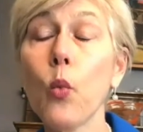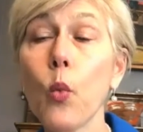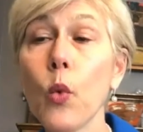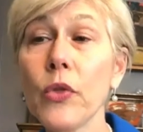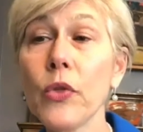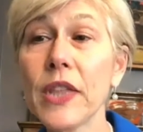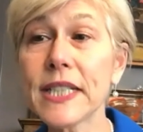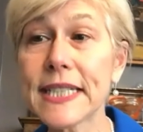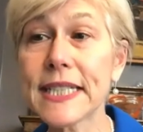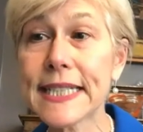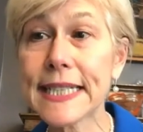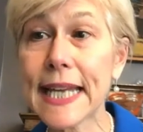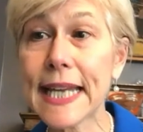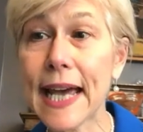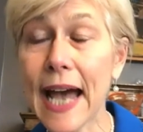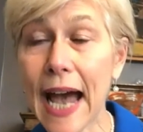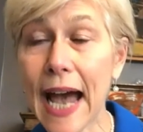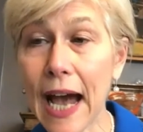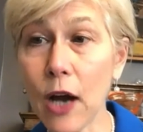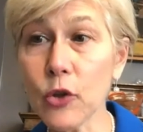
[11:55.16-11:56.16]
this
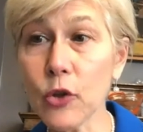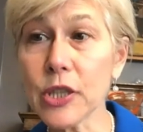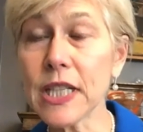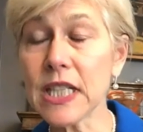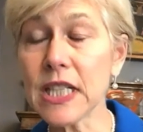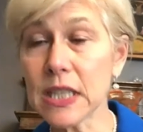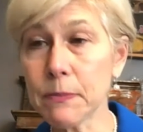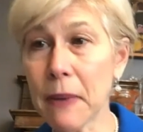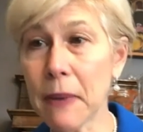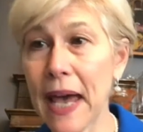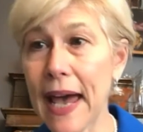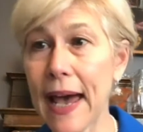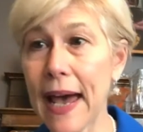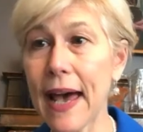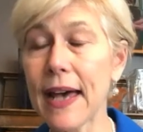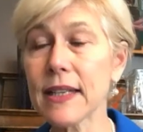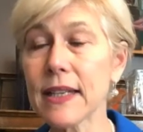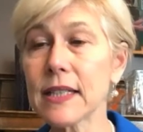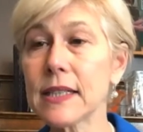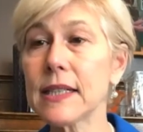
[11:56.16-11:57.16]
House has
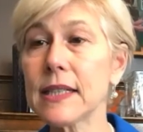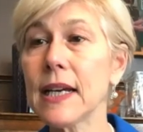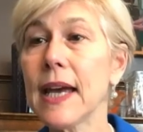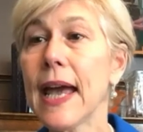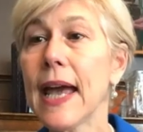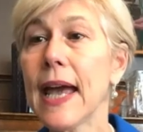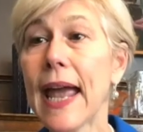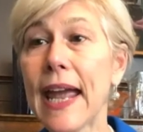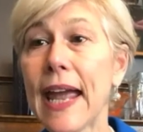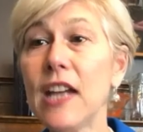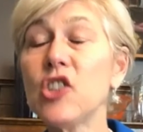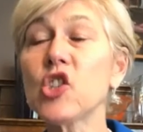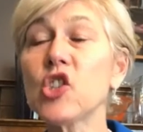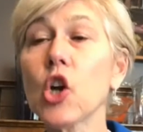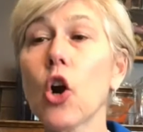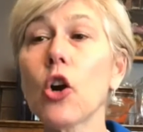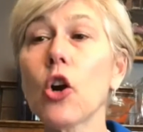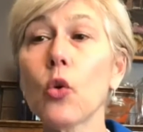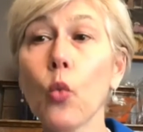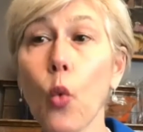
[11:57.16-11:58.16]
passed
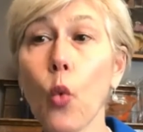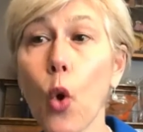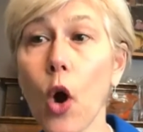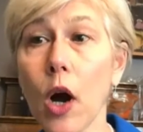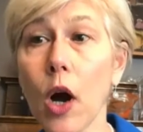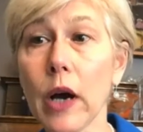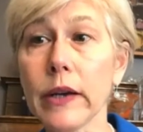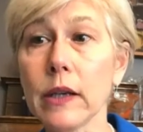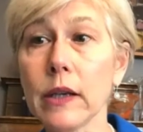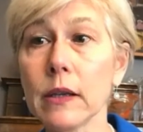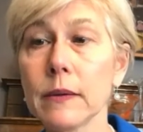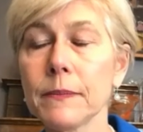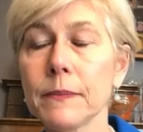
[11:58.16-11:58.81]
HR 1,